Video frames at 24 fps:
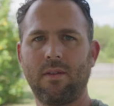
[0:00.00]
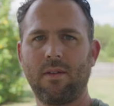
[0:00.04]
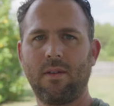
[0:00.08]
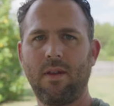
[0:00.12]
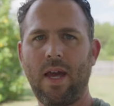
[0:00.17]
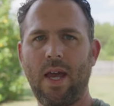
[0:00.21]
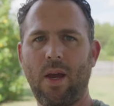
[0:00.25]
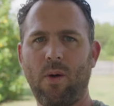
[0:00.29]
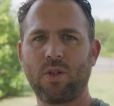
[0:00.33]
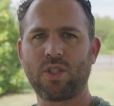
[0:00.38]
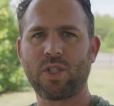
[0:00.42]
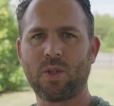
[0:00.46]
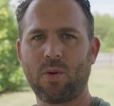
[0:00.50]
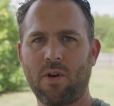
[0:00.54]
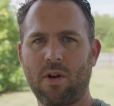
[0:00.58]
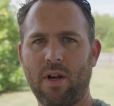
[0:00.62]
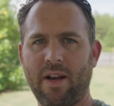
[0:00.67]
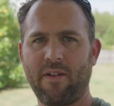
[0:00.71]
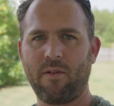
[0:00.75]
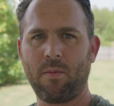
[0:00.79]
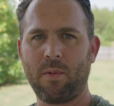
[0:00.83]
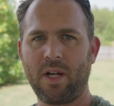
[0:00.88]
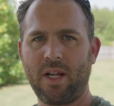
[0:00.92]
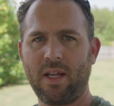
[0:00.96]
Hey, what's going on
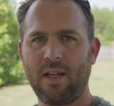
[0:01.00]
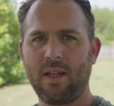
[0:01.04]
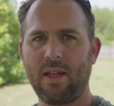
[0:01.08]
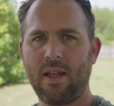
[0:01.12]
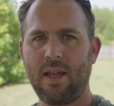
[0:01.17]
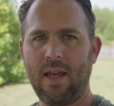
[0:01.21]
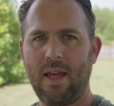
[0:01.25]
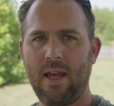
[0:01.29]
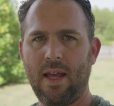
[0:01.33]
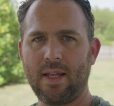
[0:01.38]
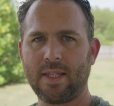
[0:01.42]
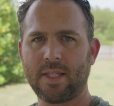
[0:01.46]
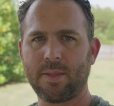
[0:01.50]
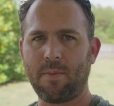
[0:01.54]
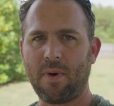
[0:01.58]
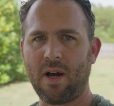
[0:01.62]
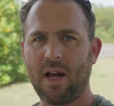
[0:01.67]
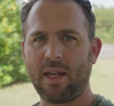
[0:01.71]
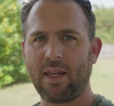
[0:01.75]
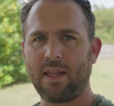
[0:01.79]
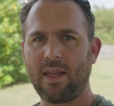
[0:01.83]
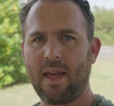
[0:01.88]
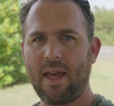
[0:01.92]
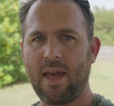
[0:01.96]
everybody? It's
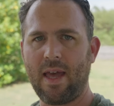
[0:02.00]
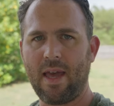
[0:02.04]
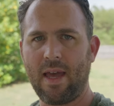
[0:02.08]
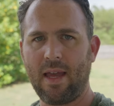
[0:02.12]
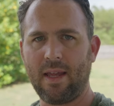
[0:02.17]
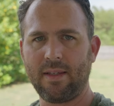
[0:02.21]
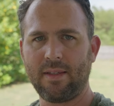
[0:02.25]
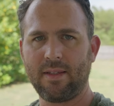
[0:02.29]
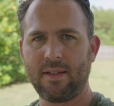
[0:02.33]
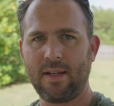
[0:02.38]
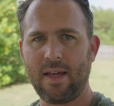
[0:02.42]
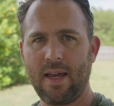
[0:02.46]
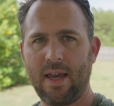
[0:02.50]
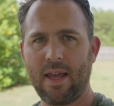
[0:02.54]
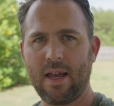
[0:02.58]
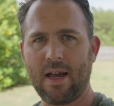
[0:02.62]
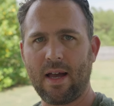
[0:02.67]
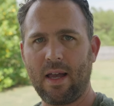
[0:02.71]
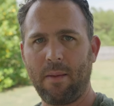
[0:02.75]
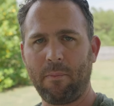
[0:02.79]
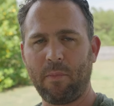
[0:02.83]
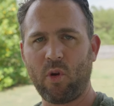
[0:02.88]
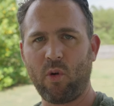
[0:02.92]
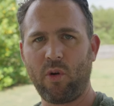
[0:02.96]
Mike, and today
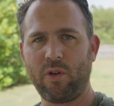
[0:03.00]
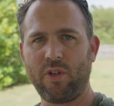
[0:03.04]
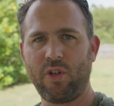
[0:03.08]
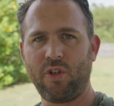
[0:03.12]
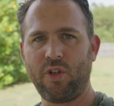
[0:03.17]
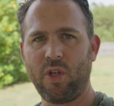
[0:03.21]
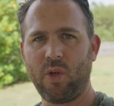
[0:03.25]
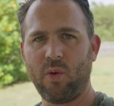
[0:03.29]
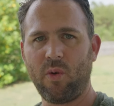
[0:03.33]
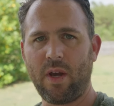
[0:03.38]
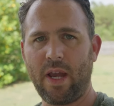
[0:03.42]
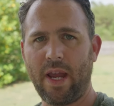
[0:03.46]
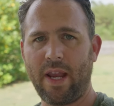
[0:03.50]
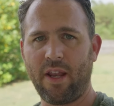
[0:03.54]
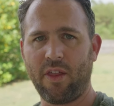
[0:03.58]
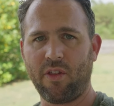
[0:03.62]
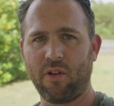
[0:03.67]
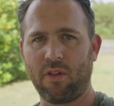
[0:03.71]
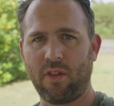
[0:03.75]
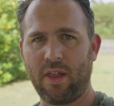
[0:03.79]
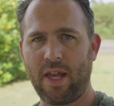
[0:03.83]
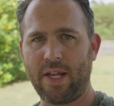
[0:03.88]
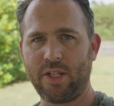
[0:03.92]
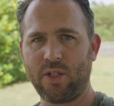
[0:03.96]
I'm going to do another
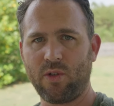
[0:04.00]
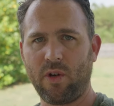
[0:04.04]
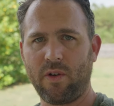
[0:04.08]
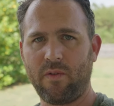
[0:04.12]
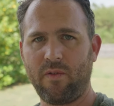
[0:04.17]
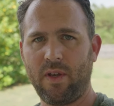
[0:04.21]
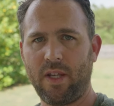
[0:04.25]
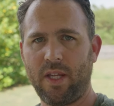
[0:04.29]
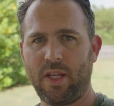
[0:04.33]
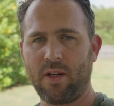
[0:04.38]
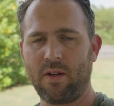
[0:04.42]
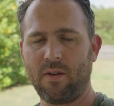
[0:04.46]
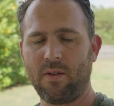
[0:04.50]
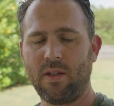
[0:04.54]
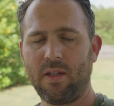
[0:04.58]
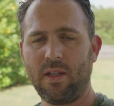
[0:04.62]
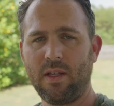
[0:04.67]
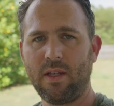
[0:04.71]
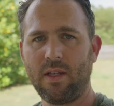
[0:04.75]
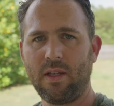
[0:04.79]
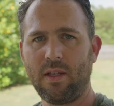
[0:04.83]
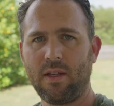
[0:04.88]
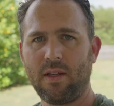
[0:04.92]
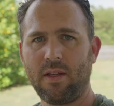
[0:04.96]
Landroid video.
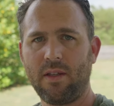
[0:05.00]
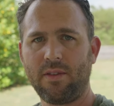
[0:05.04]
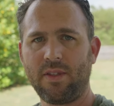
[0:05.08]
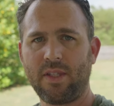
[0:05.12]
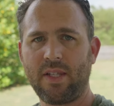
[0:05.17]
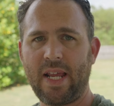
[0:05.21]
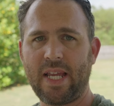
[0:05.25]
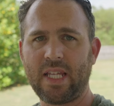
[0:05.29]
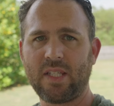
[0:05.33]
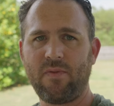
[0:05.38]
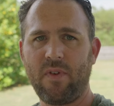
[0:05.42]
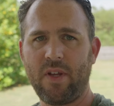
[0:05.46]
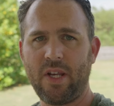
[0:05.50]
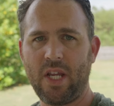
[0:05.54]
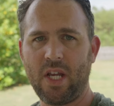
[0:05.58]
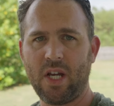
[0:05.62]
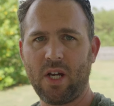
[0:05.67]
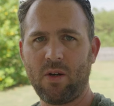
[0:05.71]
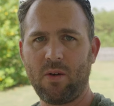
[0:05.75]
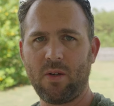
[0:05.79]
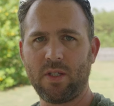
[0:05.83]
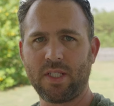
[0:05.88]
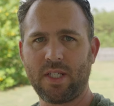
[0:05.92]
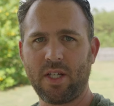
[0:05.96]
Today's
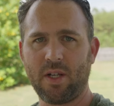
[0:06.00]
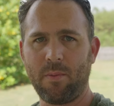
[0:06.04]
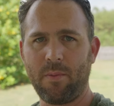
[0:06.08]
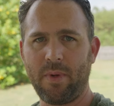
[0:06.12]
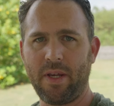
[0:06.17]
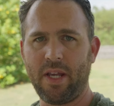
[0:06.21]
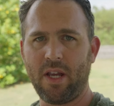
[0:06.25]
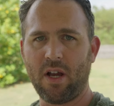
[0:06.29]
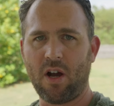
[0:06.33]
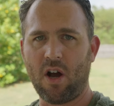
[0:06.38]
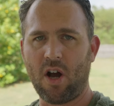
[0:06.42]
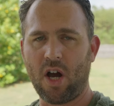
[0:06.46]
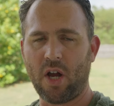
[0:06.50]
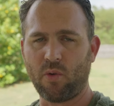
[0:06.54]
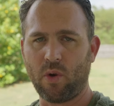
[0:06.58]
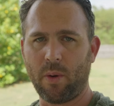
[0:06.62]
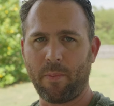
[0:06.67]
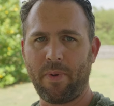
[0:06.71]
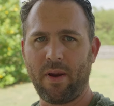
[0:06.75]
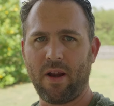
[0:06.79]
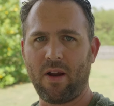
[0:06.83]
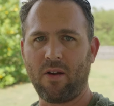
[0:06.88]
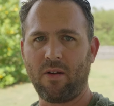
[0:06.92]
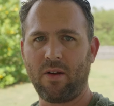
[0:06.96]
video is going to be on
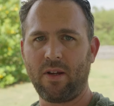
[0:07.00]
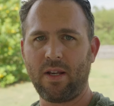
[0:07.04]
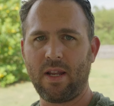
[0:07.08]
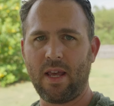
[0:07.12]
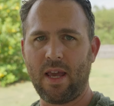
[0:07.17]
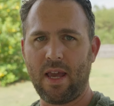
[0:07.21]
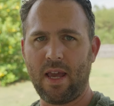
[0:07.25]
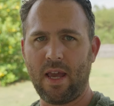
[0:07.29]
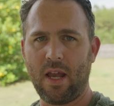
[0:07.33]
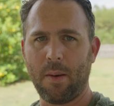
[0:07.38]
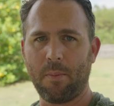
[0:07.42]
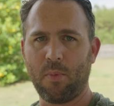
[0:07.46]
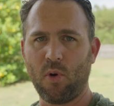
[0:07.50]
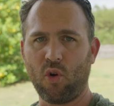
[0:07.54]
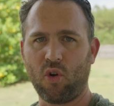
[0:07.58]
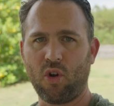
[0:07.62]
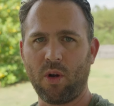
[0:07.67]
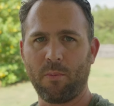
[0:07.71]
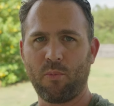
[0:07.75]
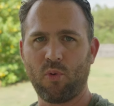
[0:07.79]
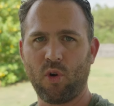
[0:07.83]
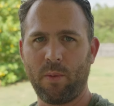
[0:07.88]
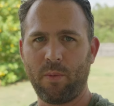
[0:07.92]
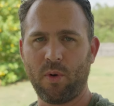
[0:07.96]
repairing a
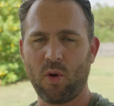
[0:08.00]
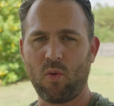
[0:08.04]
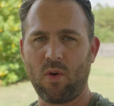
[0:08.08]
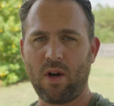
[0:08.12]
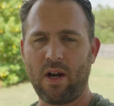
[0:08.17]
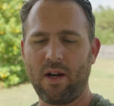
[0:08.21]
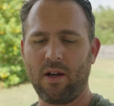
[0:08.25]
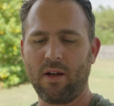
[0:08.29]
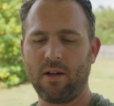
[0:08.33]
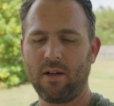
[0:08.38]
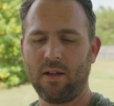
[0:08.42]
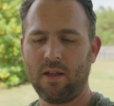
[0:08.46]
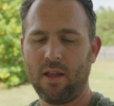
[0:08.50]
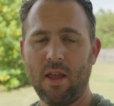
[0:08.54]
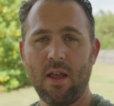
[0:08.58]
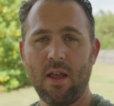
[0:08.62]
broken perimeter wire.